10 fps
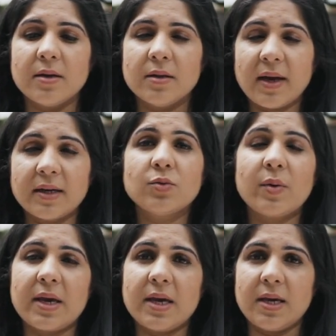That
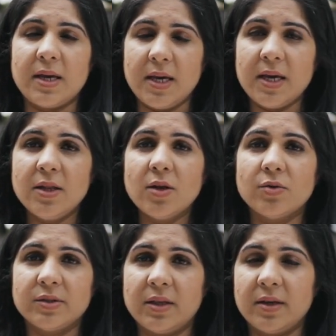way he
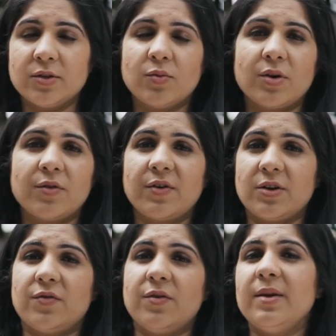knows that there's water in
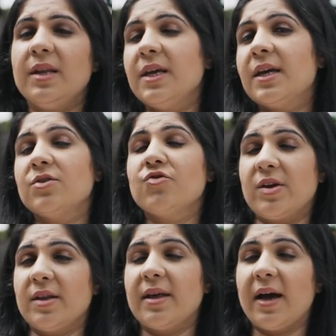front of him and he can
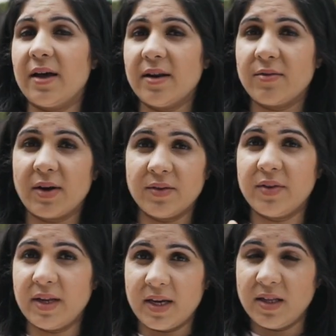drink that rather
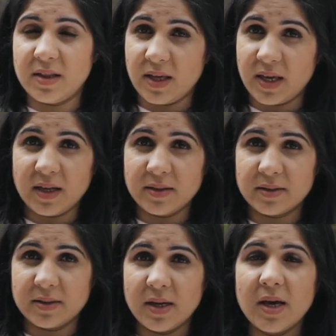than anything
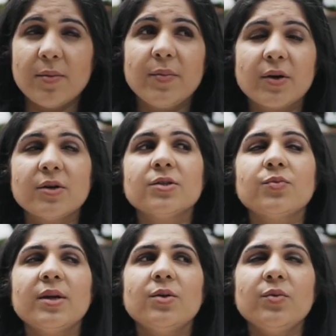else. Because
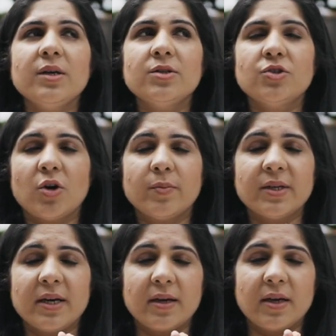when we
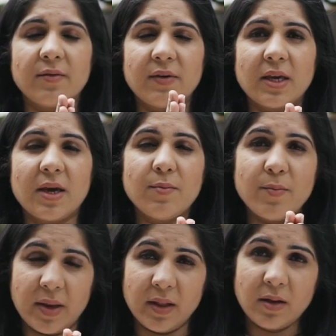stopped giving
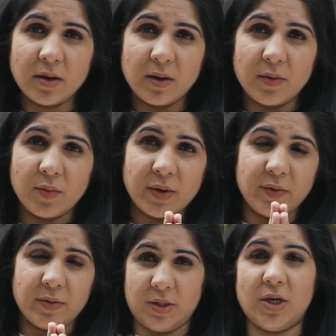him milk,
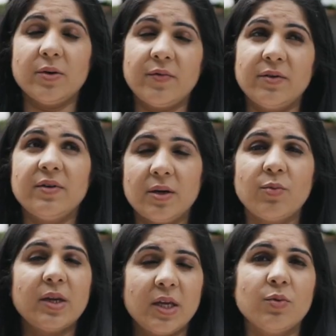
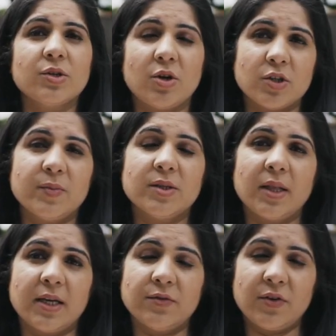when he was
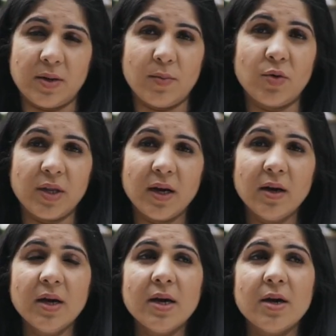hospitalized for pneumonia,